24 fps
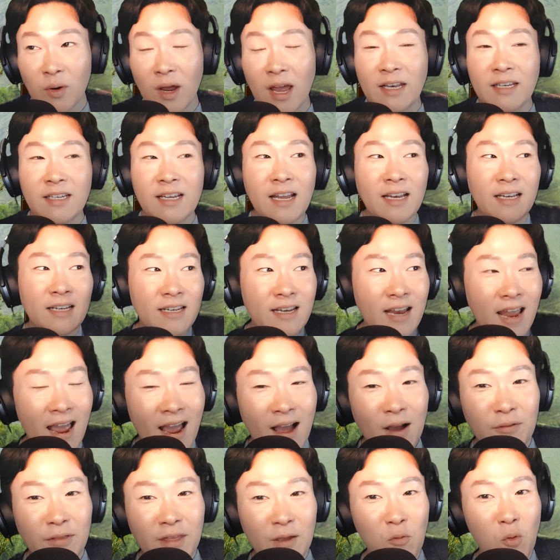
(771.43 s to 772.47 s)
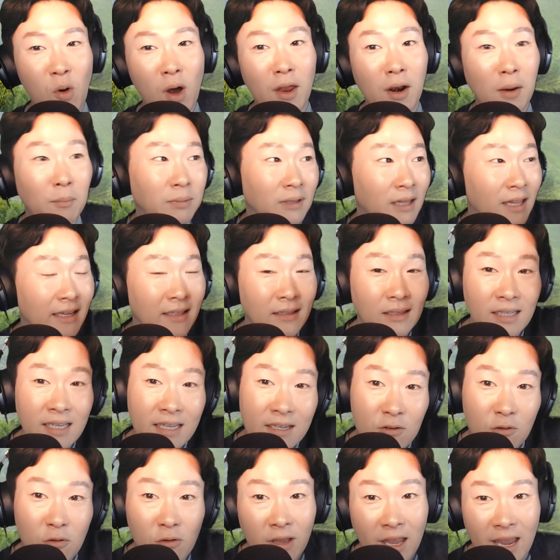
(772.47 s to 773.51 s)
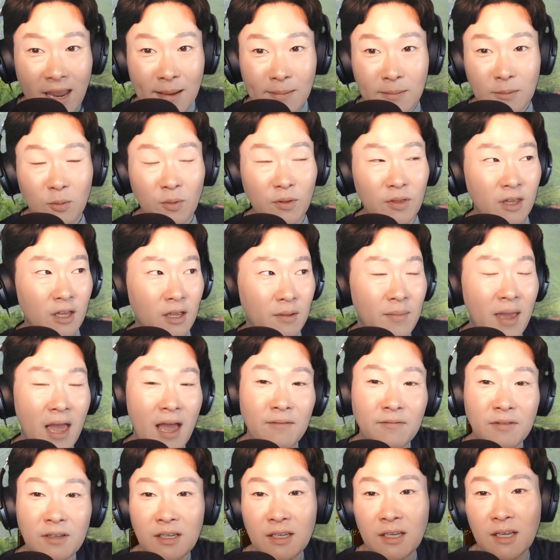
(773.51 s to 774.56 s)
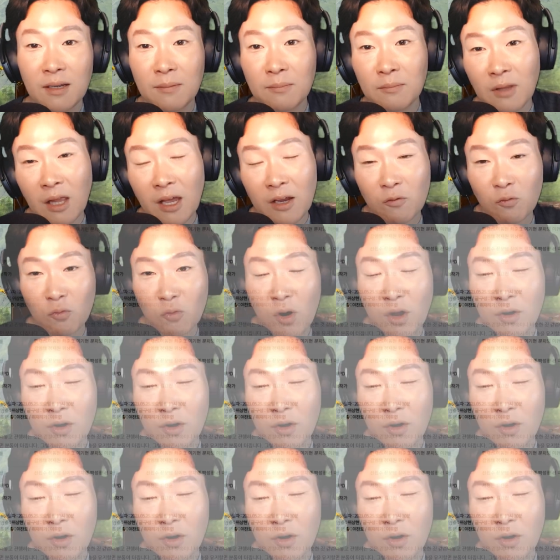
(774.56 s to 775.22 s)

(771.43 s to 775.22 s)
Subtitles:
And yet now they want to play legal games with him, having him like run